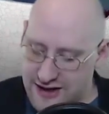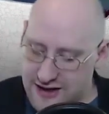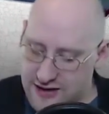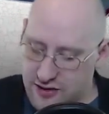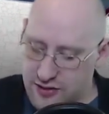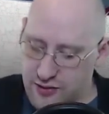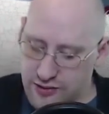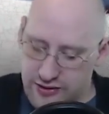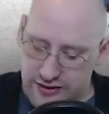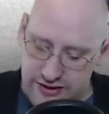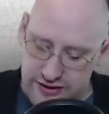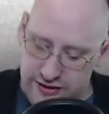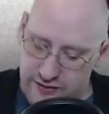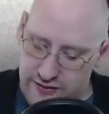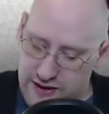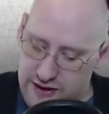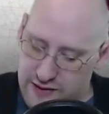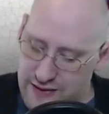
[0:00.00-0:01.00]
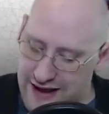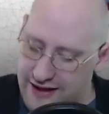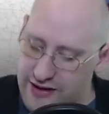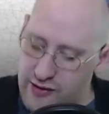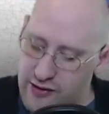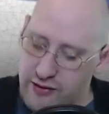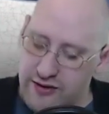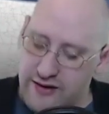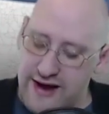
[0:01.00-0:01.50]
Now, according to rally
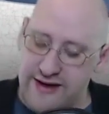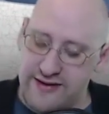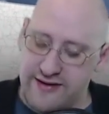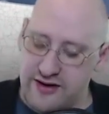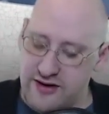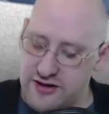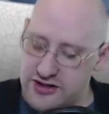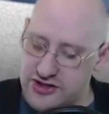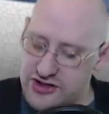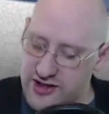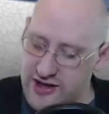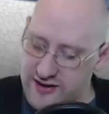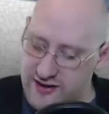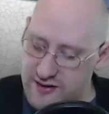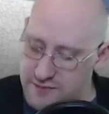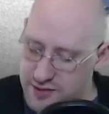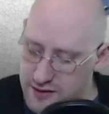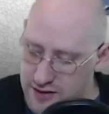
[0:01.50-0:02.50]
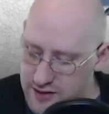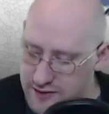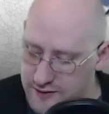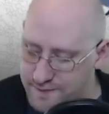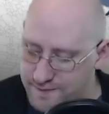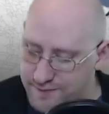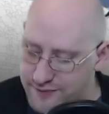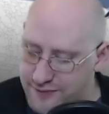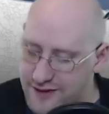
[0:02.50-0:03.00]
organizer Justin Burton,